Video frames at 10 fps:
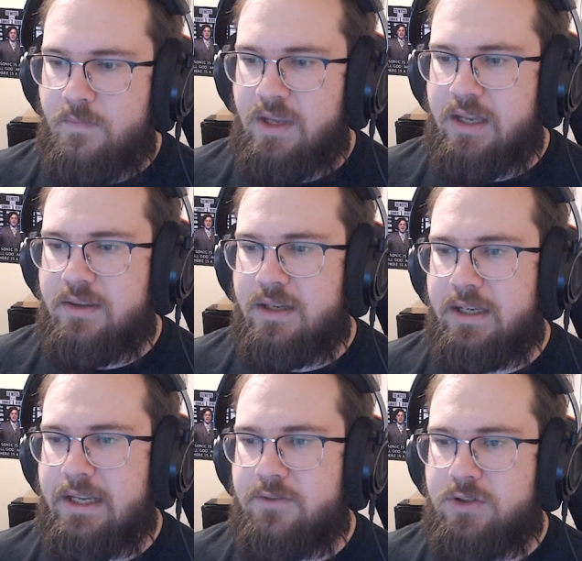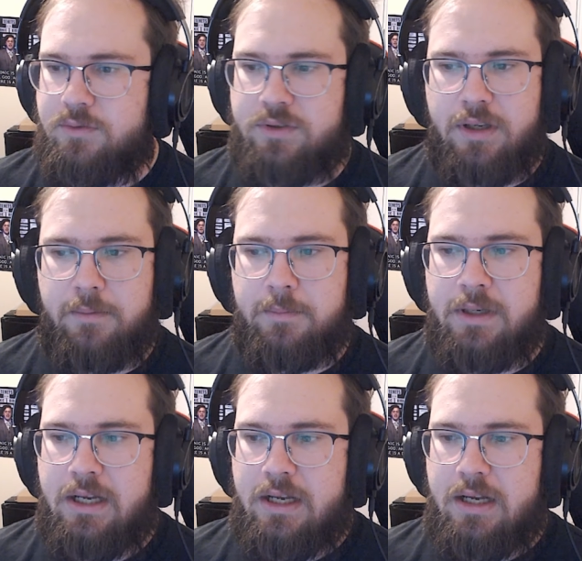And then it gives you some
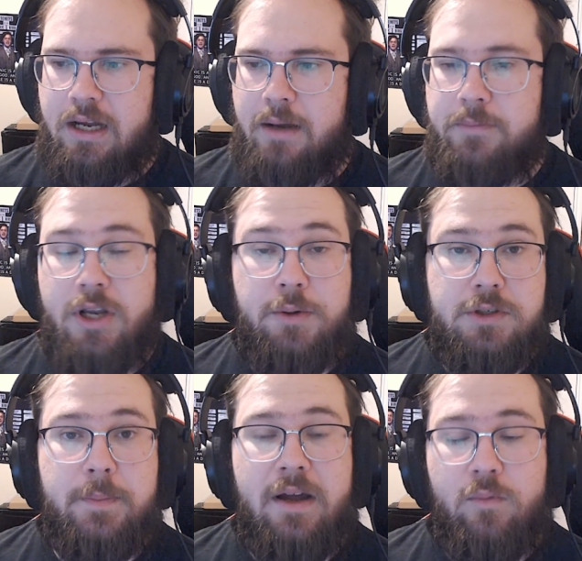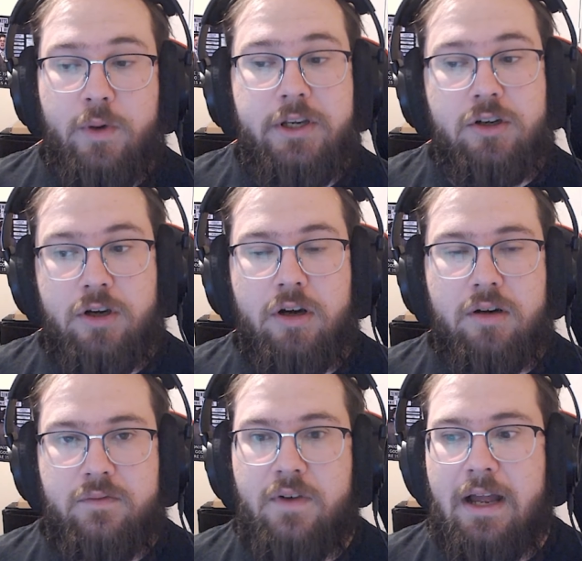notes about what your
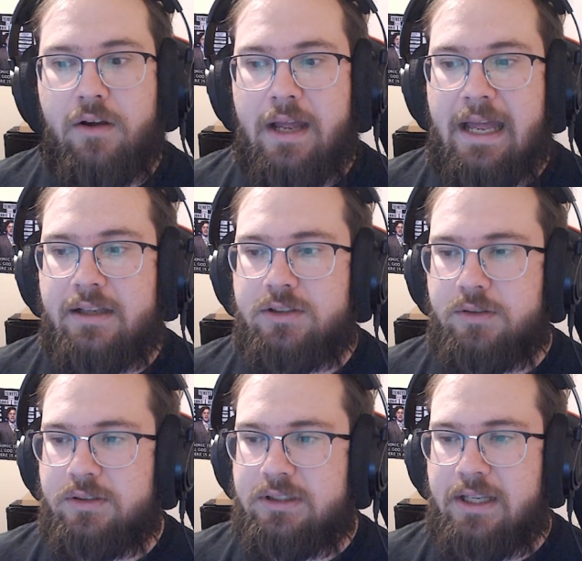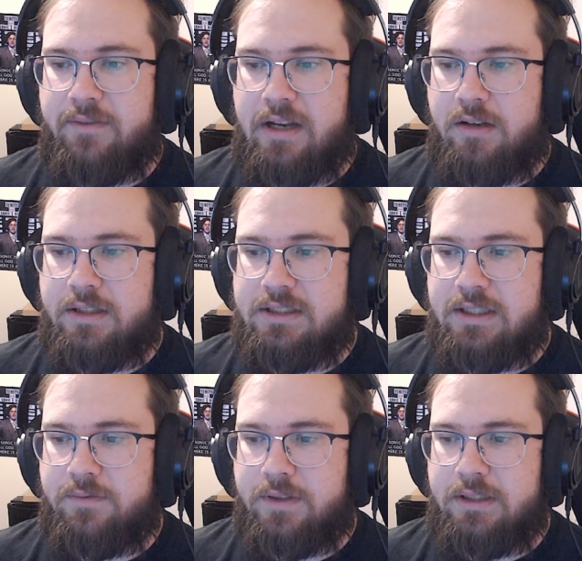current file has. So see, I've got all these
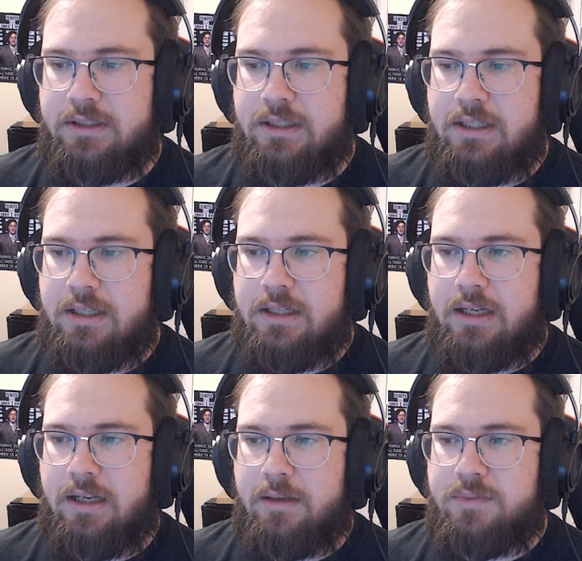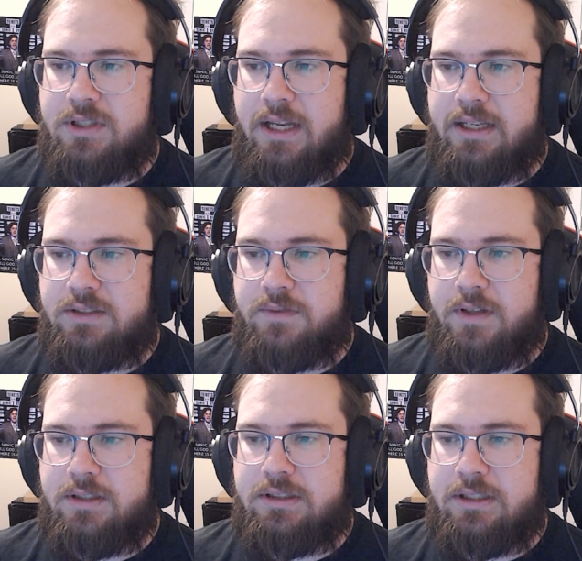different size
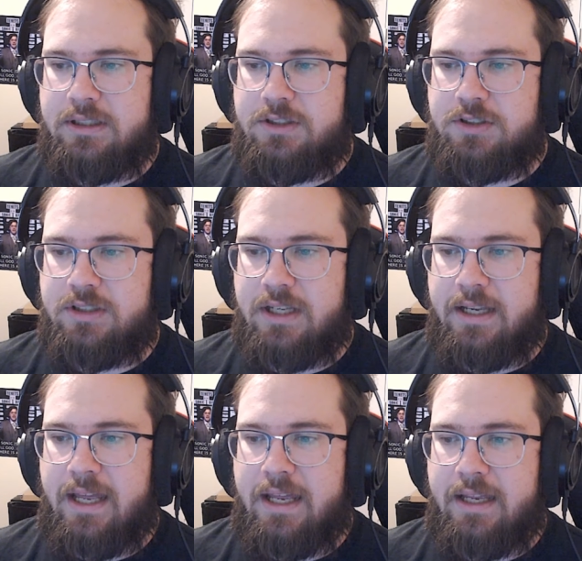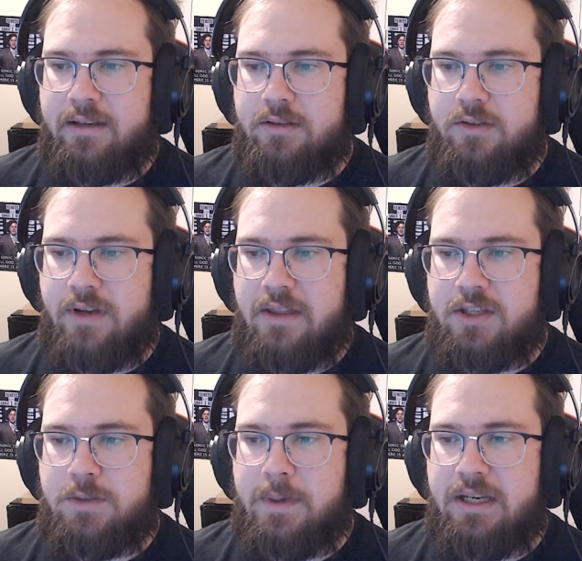fonts, and it's just saying, hey, you got
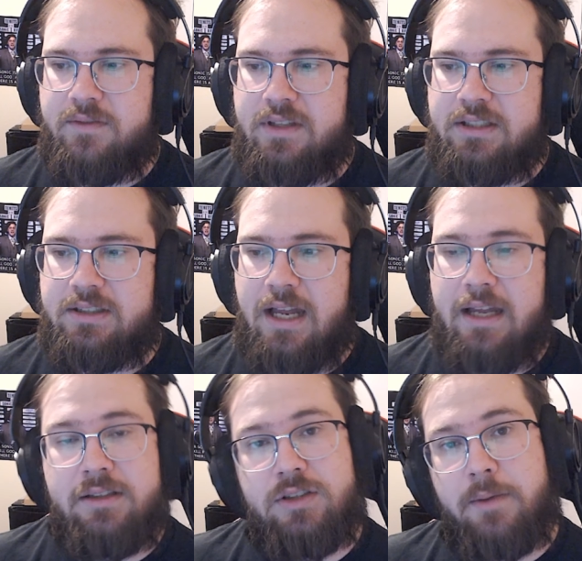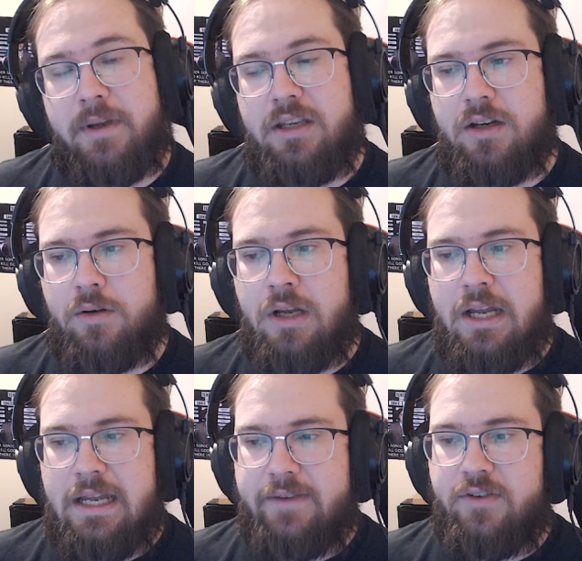this many of this size. So that way, you know,
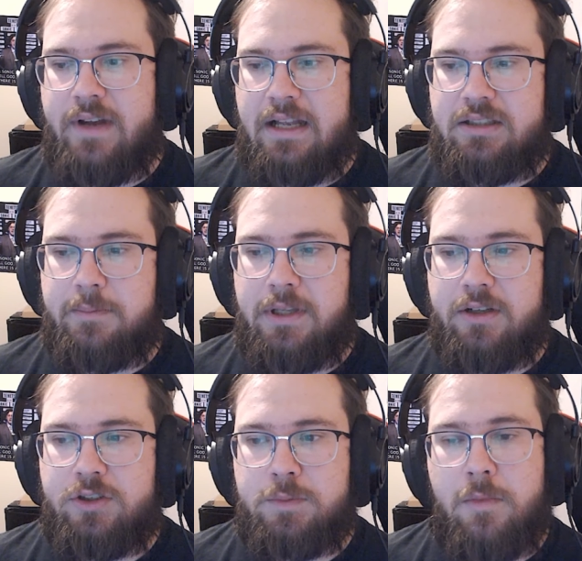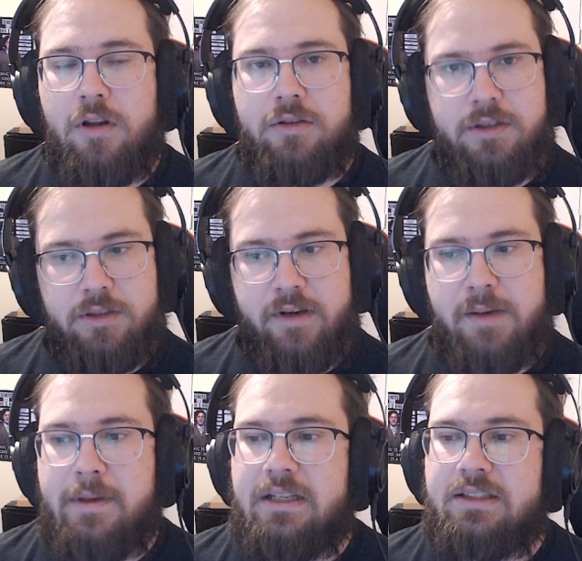if you got some that are smaller than the
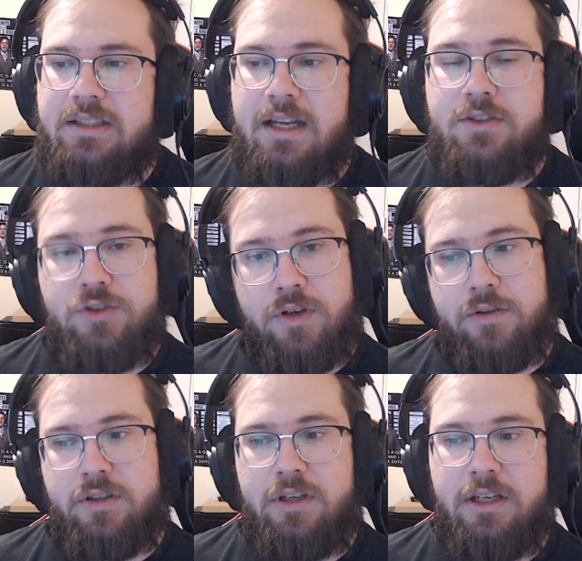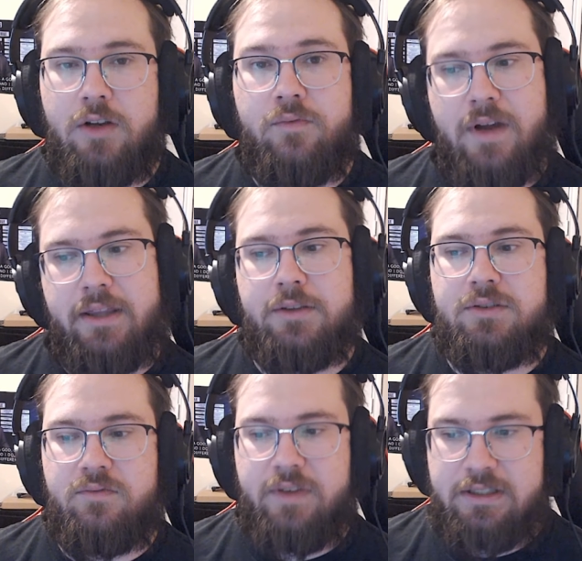recommended size, you know that you need to go find
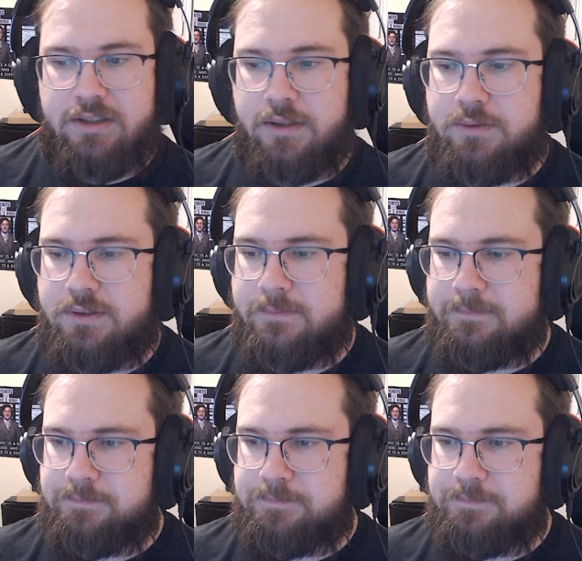those and fix those.